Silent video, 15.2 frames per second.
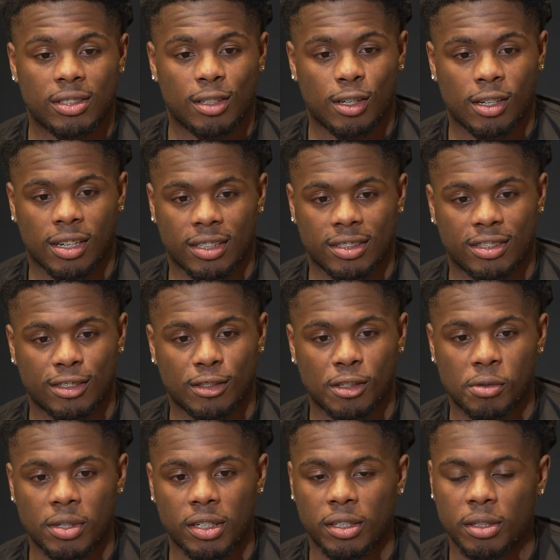talk to no
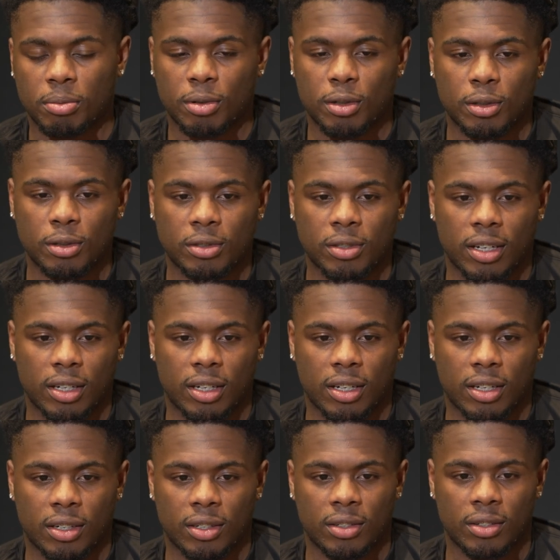one in the pros right
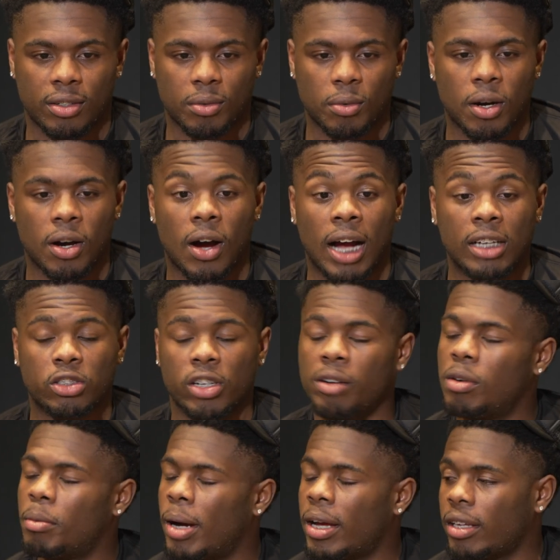now. Well, I
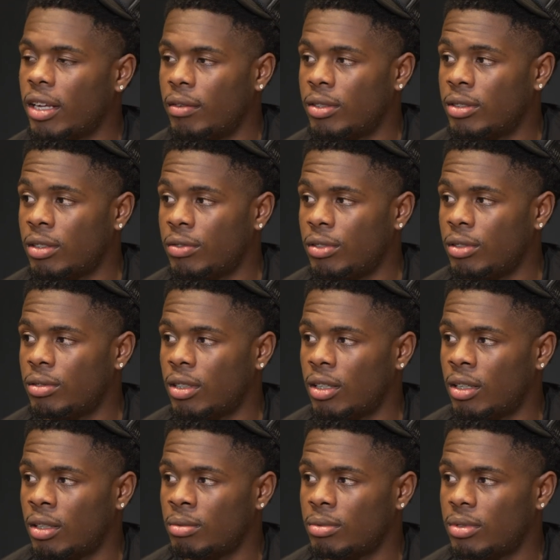trained with Mike Evans a few
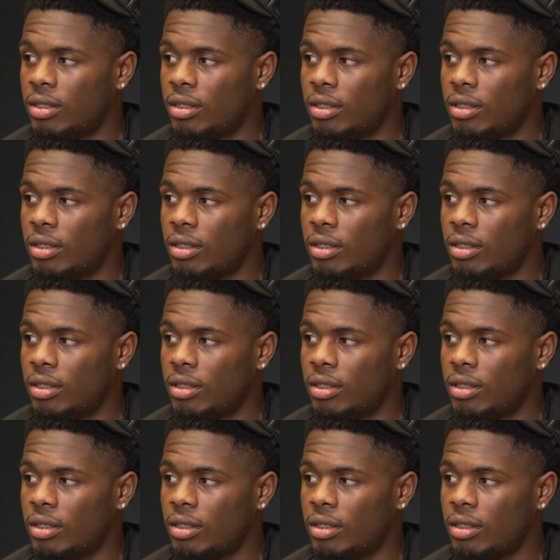times.